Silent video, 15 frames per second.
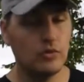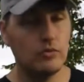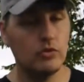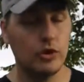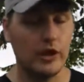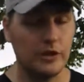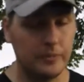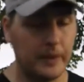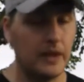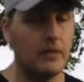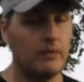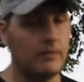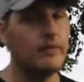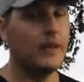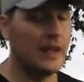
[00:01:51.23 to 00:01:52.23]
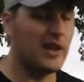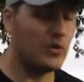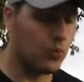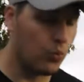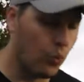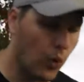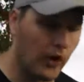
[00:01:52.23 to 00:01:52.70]
Trust me, it's
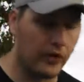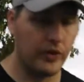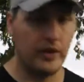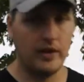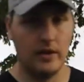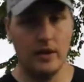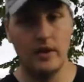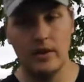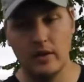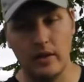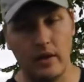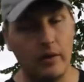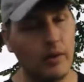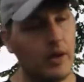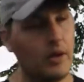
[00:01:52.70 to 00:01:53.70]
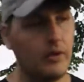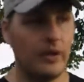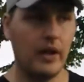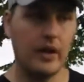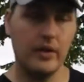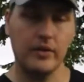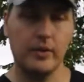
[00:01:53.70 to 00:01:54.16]
worth it. Don't go the
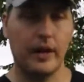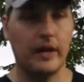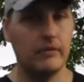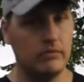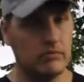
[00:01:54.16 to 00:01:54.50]
other route.